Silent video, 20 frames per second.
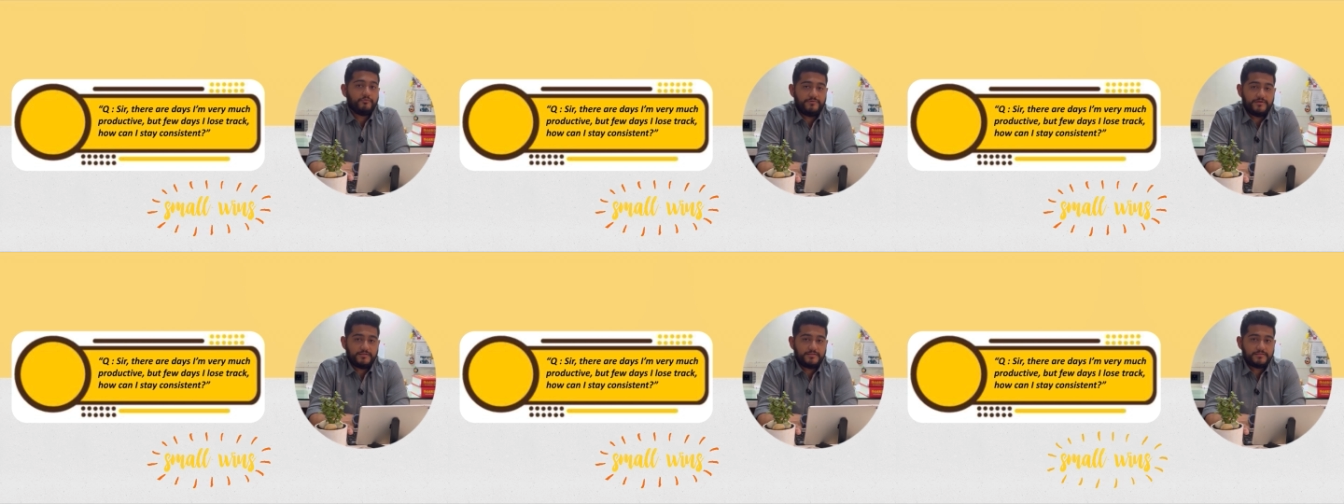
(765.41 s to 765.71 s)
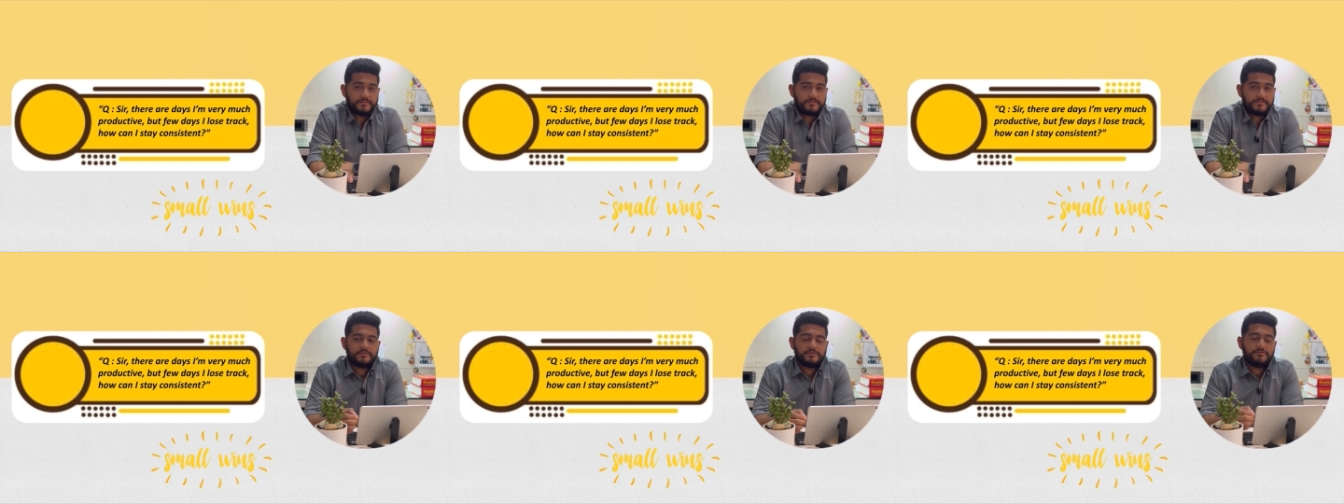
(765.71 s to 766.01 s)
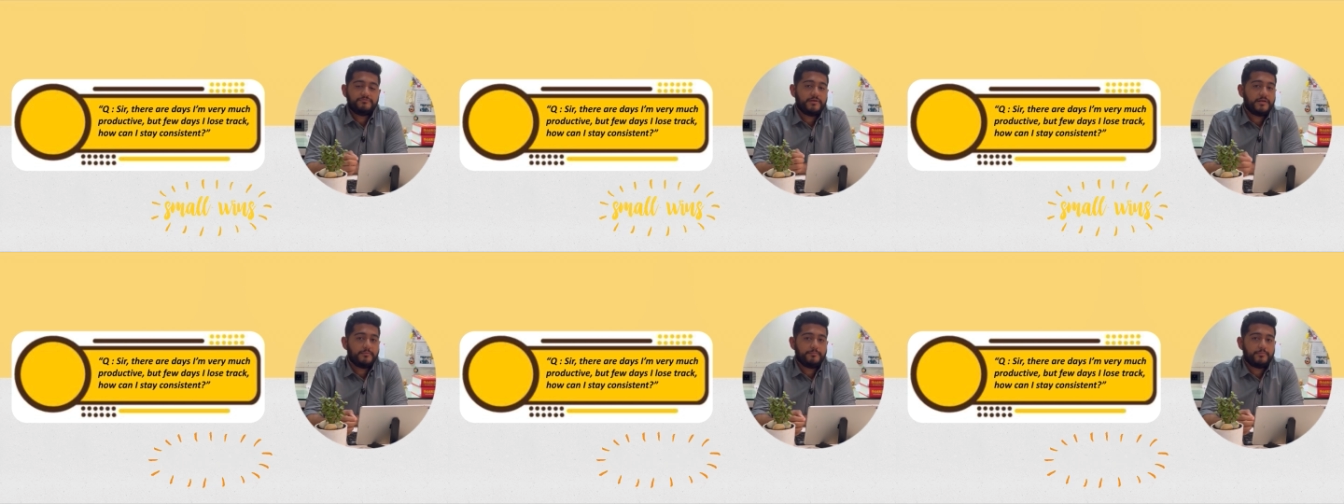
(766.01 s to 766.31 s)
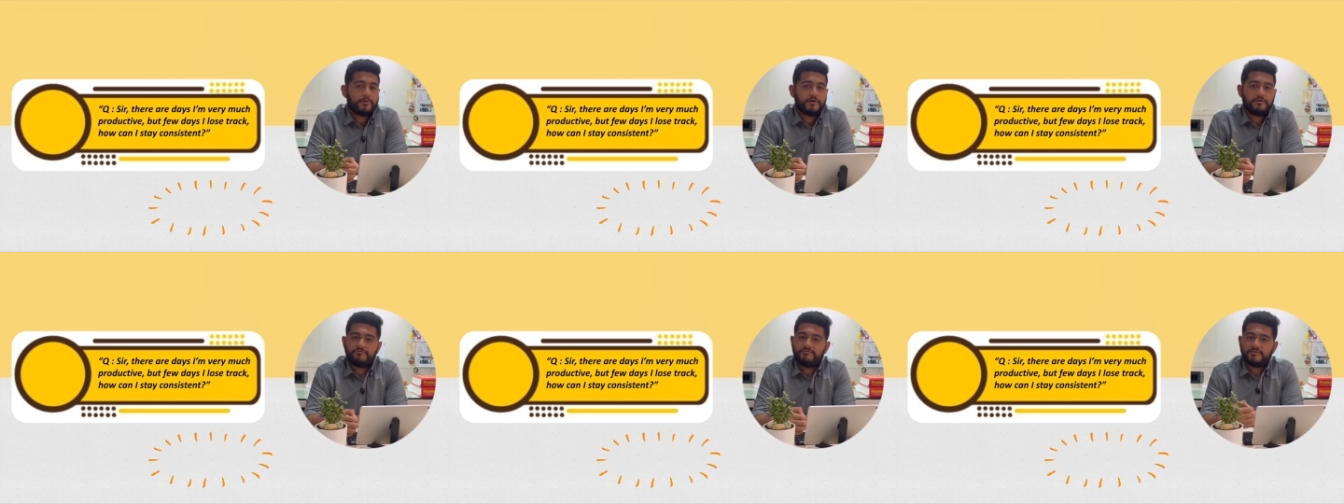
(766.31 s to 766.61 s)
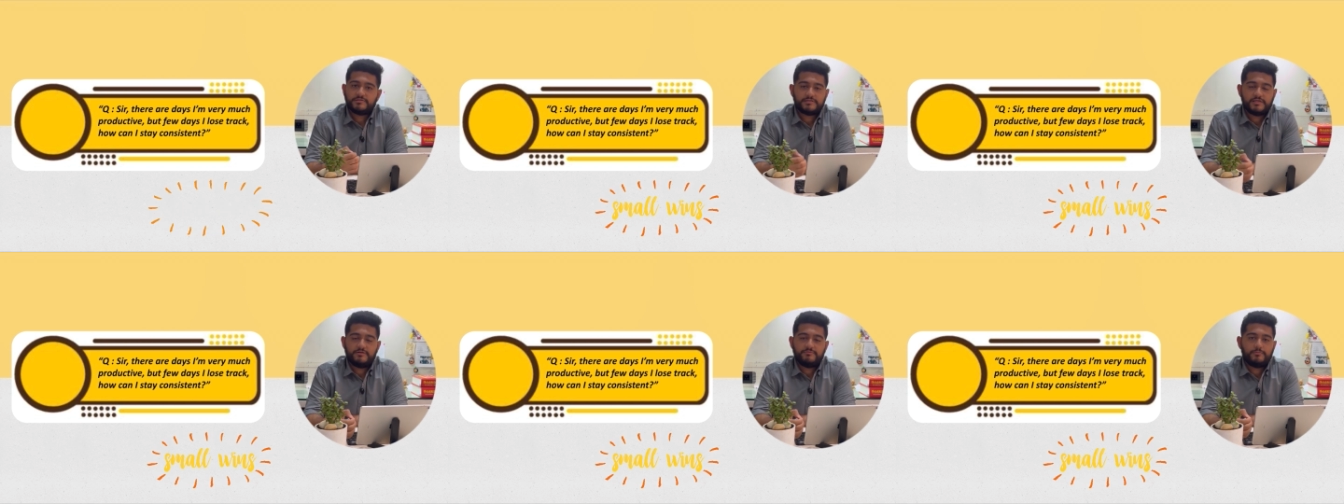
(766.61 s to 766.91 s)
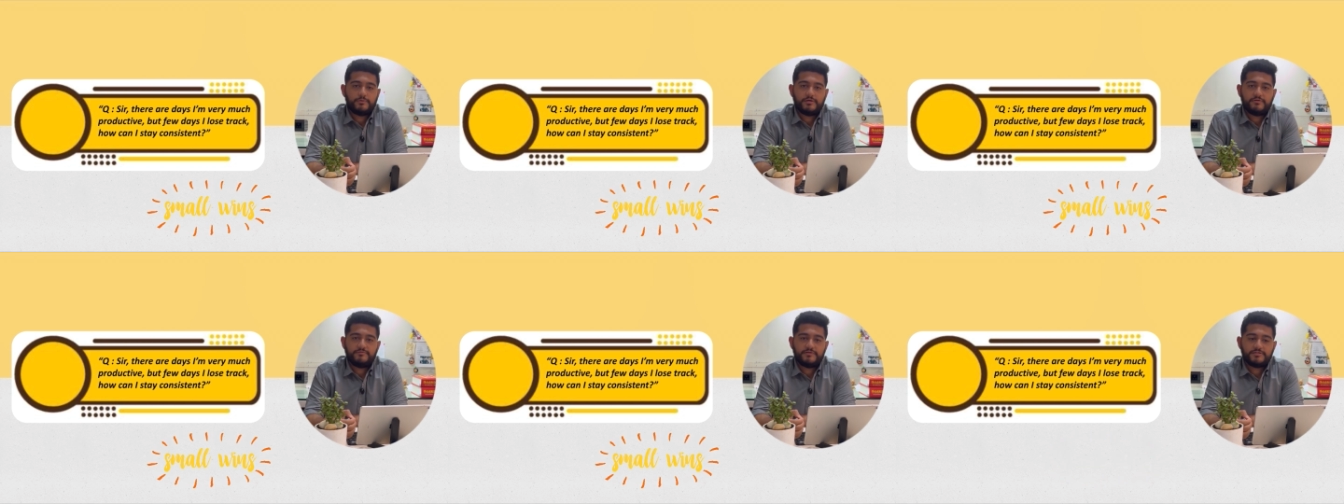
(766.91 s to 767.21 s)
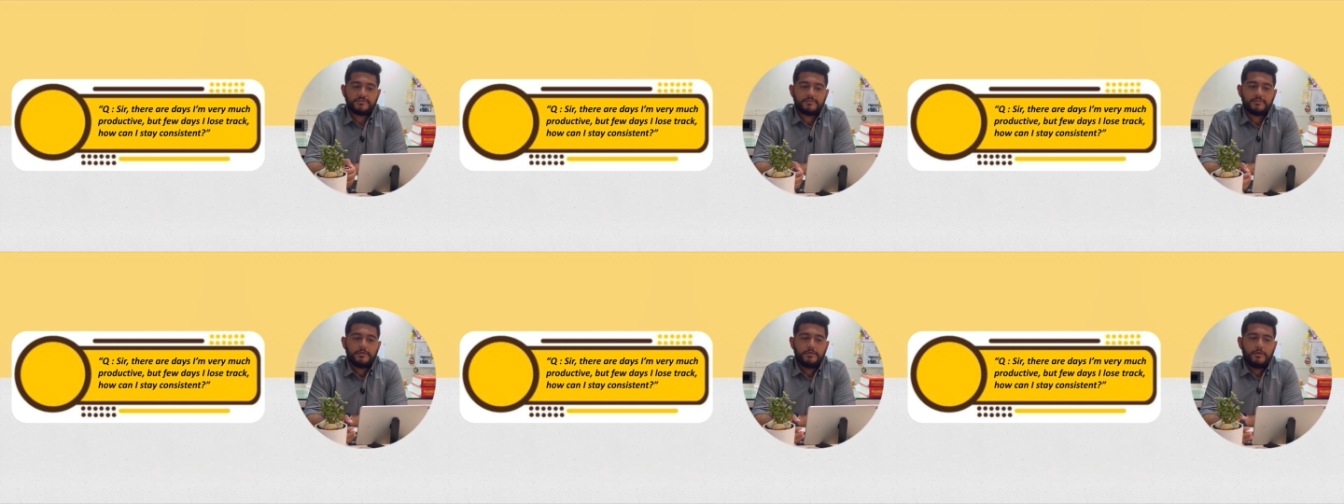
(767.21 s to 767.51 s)
wins. This is very important for
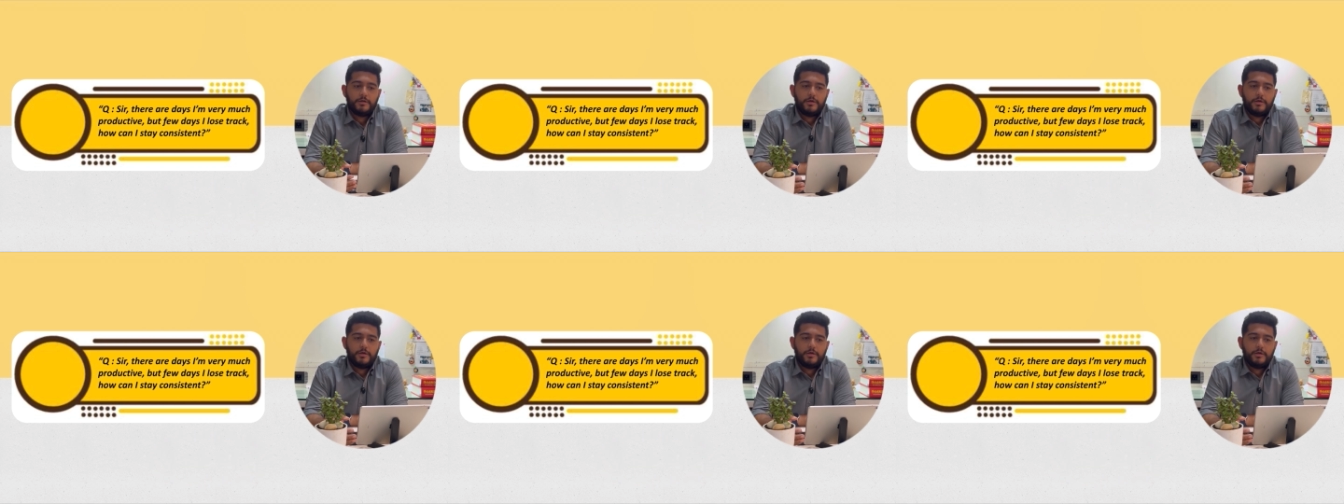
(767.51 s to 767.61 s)
self-motivation.